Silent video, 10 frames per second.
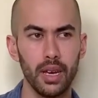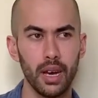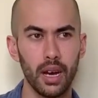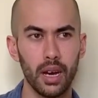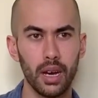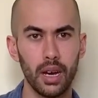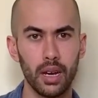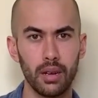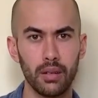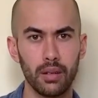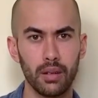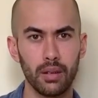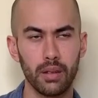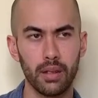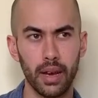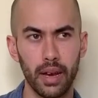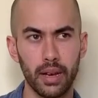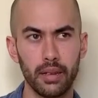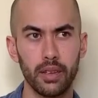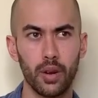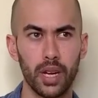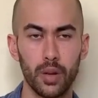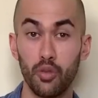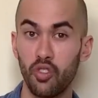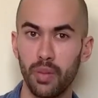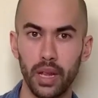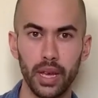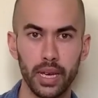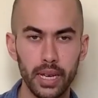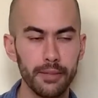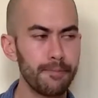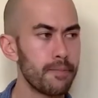that I can move my leg in.